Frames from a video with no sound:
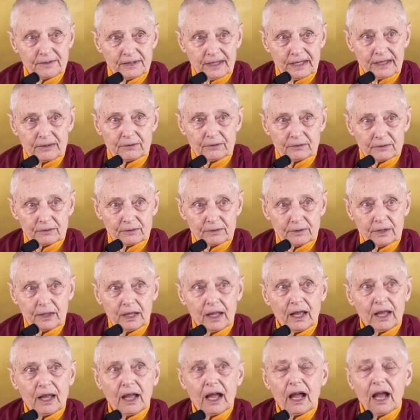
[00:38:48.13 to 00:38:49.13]
now
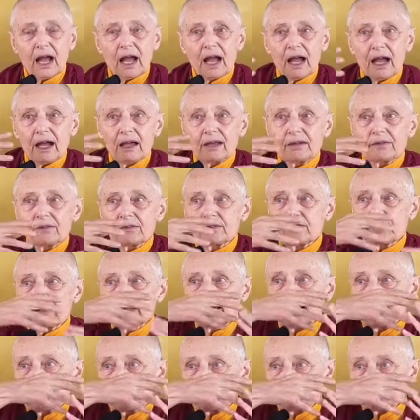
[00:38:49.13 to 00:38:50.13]
as
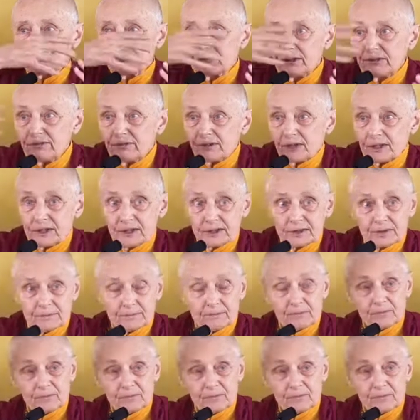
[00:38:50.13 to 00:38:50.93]
like a river